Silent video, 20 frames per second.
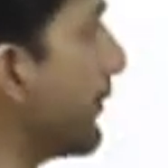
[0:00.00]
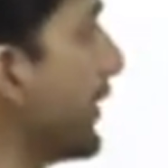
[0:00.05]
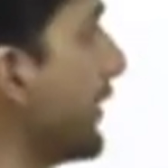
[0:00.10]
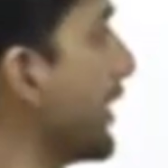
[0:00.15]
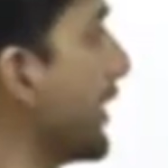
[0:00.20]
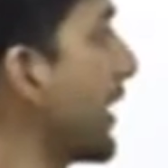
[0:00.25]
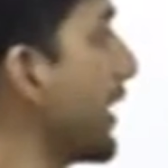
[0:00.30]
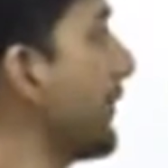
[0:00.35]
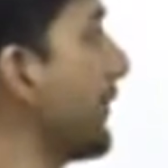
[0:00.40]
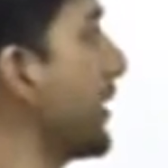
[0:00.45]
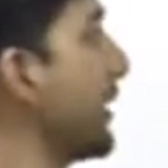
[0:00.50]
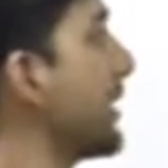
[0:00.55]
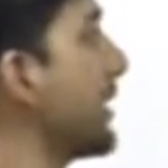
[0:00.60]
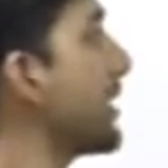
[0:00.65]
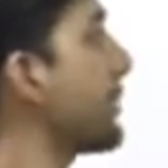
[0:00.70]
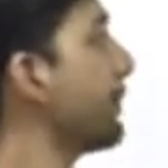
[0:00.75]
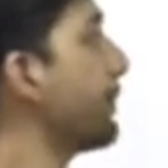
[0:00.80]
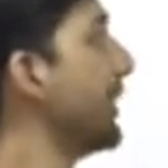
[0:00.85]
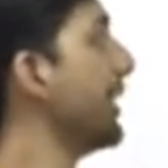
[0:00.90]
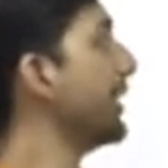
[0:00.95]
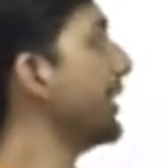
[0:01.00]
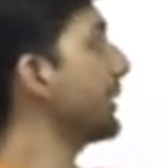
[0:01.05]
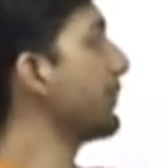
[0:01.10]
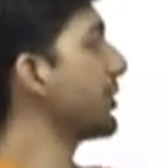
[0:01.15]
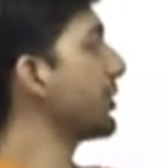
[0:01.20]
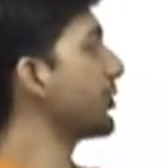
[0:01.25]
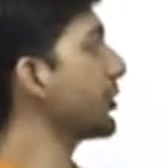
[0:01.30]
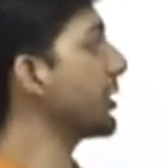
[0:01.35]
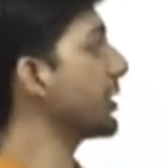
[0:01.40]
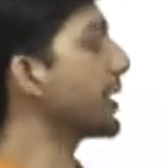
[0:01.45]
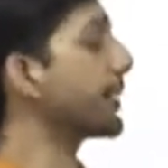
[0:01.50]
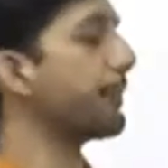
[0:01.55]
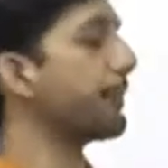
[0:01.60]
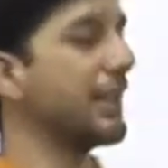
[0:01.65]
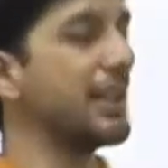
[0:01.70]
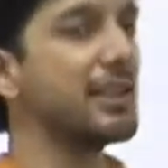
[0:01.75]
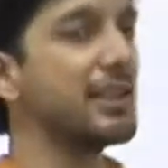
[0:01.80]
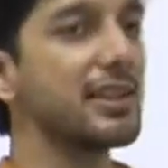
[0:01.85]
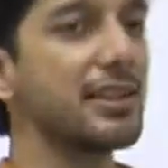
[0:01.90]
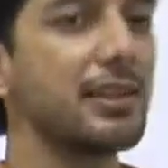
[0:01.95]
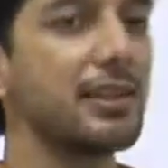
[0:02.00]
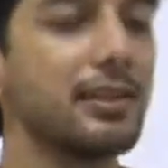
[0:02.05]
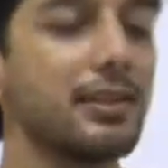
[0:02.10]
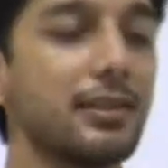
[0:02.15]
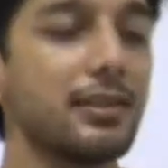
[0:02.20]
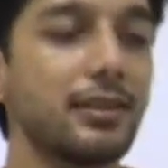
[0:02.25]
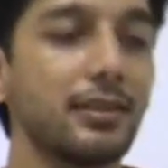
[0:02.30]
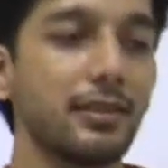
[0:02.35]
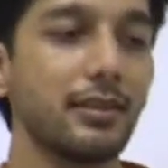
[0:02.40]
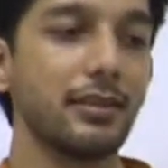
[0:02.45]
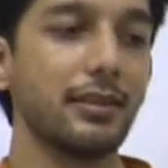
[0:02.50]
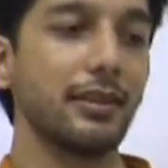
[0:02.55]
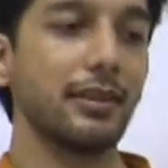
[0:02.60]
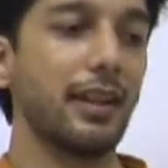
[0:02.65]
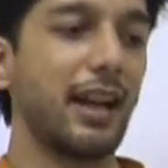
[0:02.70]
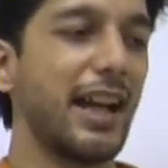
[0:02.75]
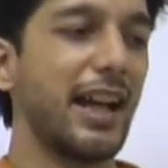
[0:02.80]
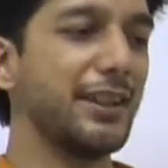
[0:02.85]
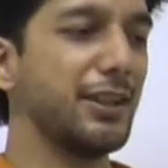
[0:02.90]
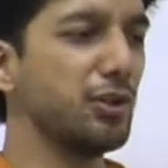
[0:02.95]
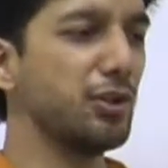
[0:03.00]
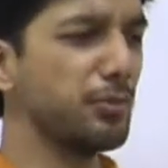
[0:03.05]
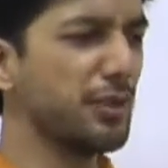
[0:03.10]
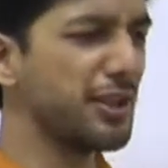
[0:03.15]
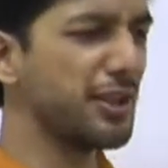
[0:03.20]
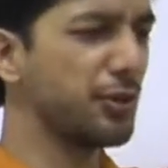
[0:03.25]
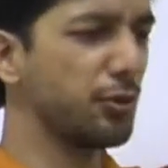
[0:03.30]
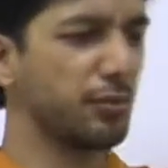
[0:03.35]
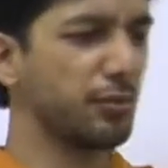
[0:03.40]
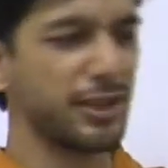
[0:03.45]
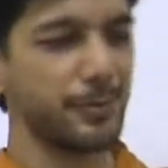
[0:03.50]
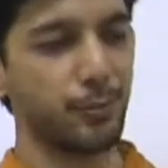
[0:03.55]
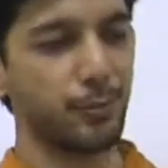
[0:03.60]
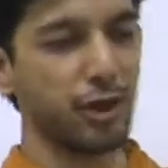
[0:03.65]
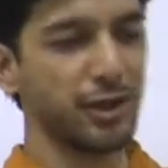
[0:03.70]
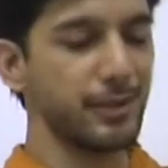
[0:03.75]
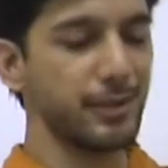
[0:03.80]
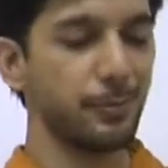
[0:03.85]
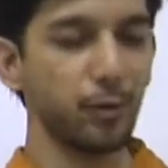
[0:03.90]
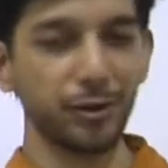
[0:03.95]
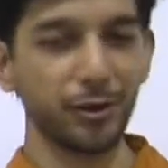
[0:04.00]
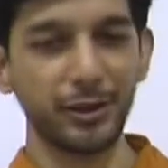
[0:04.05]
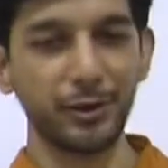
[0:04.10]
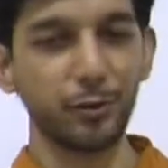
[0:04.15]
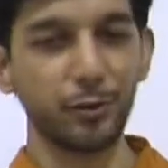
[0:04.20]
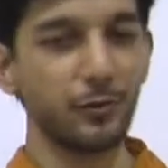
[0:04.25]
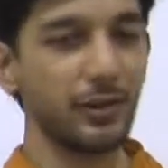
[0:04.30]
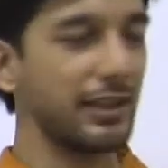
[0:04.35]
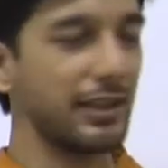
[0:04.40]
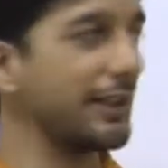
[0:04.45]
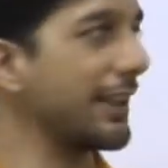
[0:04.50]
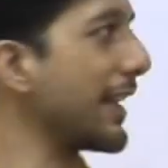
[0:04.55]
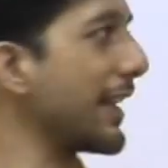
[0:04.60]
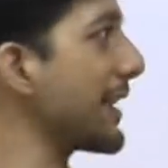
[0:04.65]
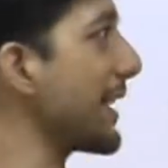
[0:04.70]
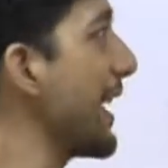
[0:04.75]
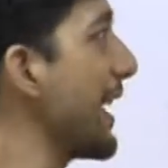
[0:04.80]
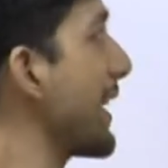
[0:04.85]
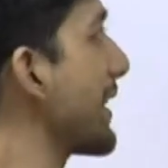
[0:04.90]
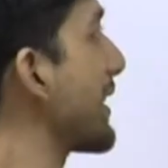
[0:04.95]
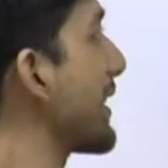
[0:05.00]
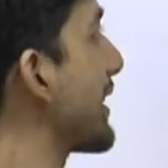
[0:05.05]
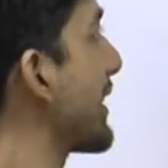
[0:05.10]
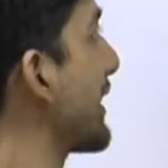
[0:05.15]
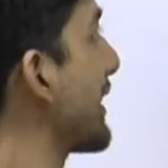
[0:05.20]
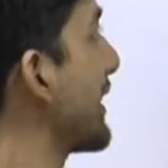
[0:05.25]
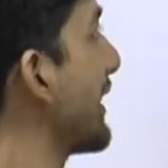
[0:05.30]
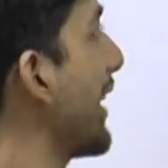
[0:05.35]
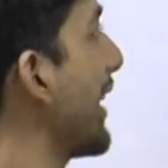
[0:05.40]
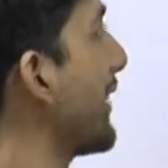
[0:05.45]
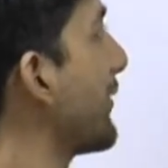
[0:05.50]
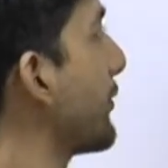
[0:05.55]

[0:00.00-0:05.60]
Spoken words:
We were given this p-dimensional space and numerous points plotted over it as x.